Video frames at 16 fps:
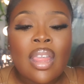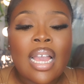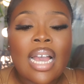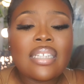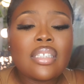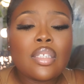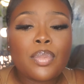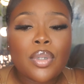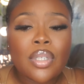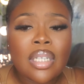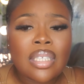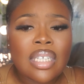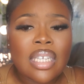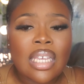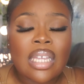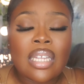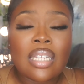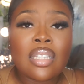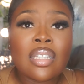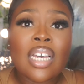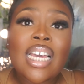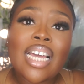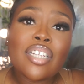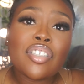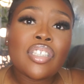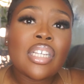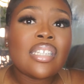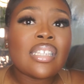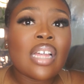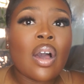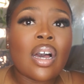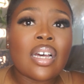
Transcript: As he's bought the ticket, the cashier's now